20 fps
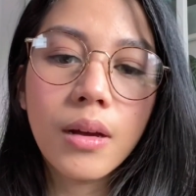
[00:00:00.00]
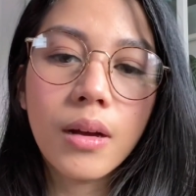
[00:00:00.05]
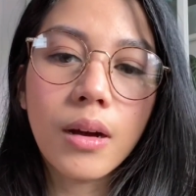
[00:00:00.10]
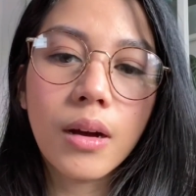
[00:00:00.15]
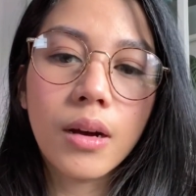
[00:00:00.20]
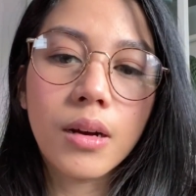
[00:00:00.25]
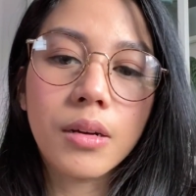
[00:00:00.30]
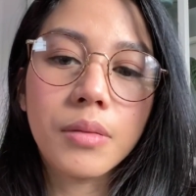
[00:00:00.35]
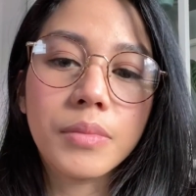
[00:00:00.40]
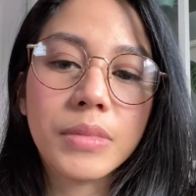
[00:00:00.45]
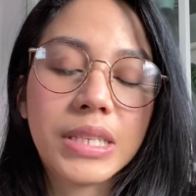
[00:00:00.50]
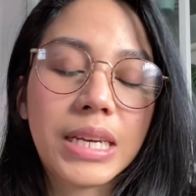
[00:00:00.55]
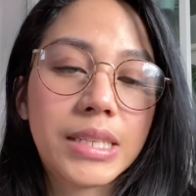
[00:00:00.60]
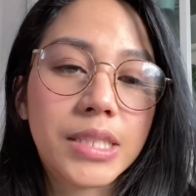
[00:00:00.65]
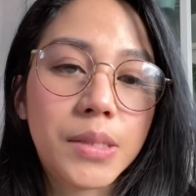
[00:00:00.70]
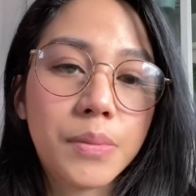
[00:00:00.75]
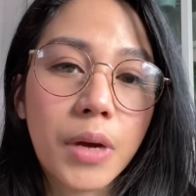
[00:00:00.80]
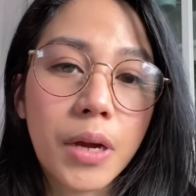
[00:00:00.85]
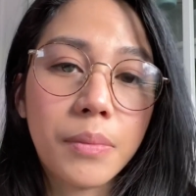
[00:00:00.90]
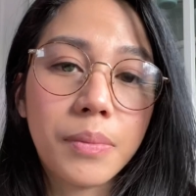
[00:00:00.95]

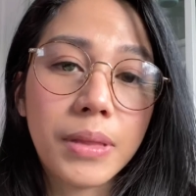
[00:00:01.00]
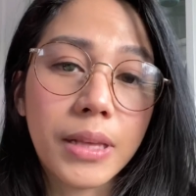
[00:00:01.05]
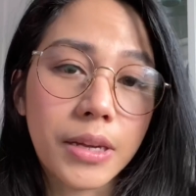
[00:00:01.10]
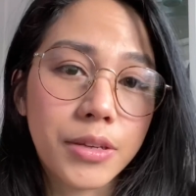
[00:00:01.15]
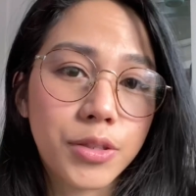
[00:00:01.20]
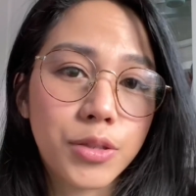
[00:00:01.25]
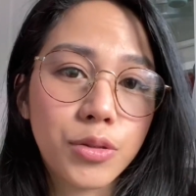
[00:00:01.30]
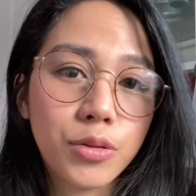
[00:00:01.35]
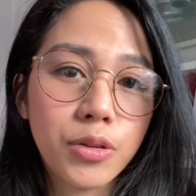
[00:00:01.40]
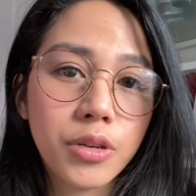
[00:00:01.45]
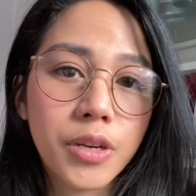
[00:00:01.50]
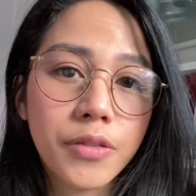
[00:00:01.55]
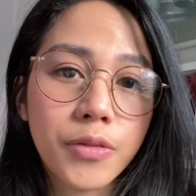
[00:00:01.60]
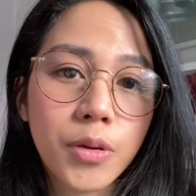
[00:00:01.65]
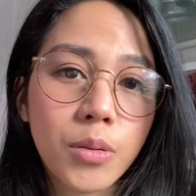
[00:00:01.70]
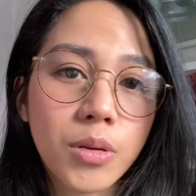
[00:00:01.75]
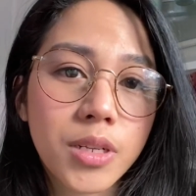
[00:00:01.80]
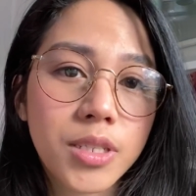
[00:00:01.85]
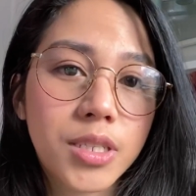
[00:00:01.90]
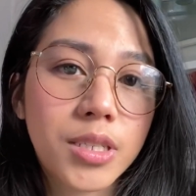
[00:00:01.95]
That's my plant tour. If you
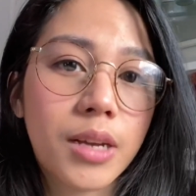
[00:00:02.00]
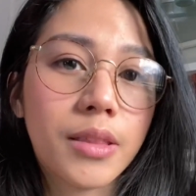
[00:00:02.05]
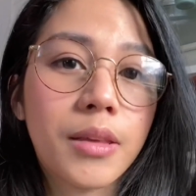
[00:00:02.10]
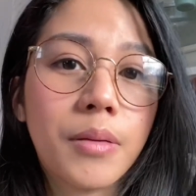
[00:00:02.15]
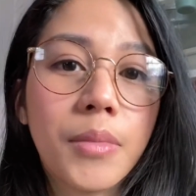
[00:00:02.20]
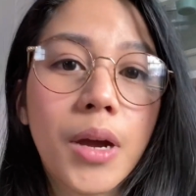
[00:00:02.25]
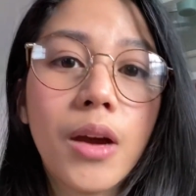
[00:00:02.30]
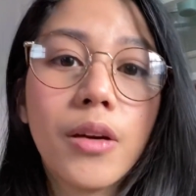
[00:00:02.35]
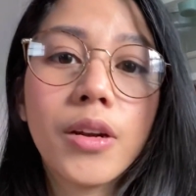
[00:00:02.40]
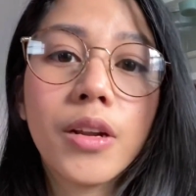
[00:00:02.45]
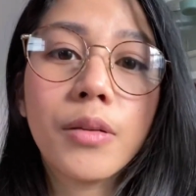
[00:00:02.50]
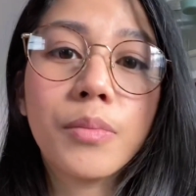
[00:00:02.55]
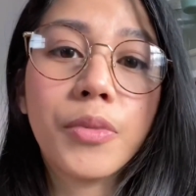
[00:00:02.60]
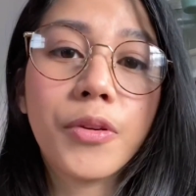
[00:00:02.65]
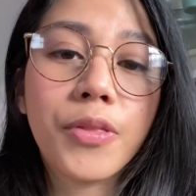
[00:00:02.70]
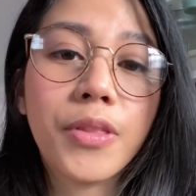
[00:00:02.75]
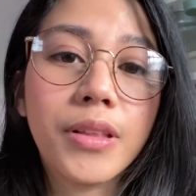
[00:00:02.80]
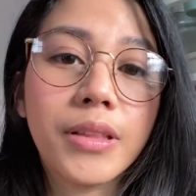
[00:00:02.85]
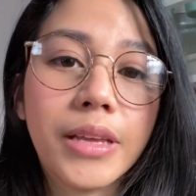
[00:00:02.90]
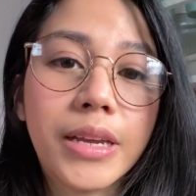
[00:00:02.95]
want to check them out, I'll
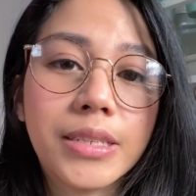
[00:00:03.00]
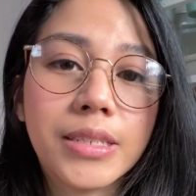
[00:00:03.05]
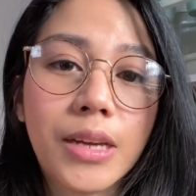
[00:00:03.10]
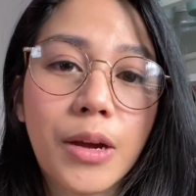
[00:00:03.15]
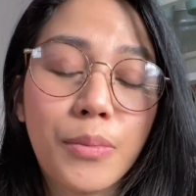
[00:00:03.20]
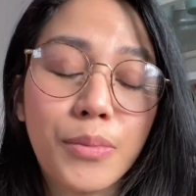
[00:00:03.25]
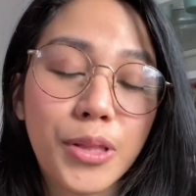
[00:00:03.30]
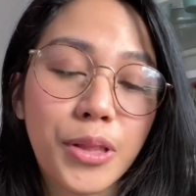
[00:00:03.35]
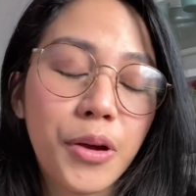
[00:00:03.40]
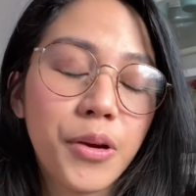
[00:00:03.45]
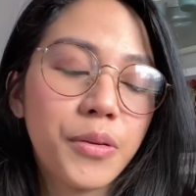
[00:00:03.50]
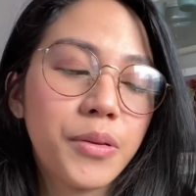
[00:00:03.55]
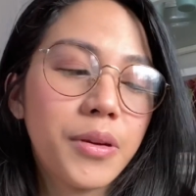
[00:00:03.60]
put the link down below.